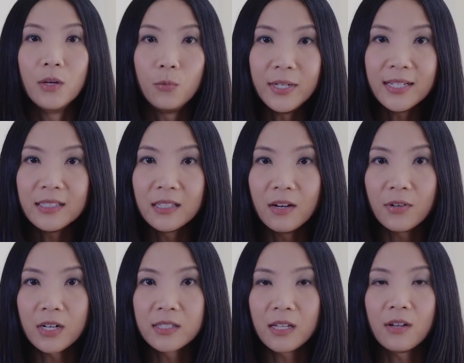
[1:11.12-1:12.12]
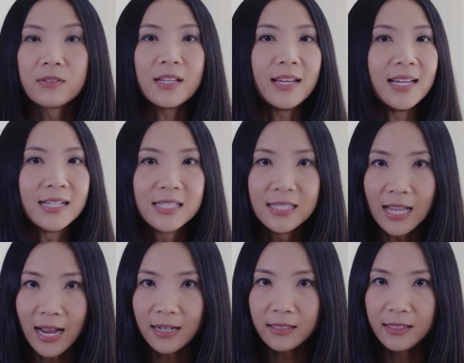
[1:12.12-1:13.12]
that we can love ourselves
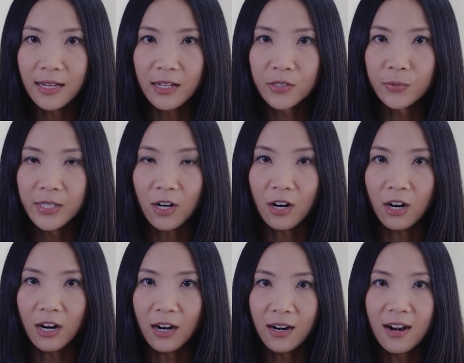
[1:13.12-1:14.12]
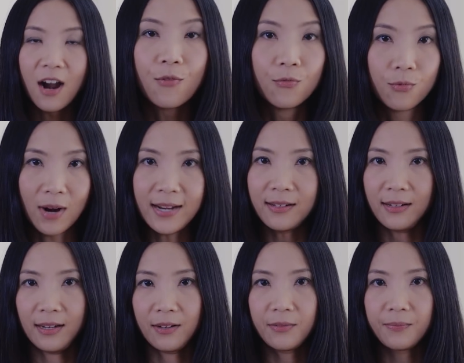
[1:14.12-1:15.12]
exactly as we are right
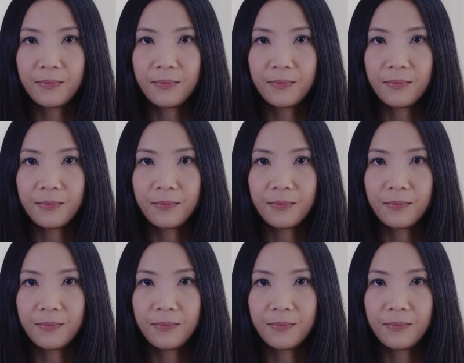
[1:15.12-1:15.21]
now.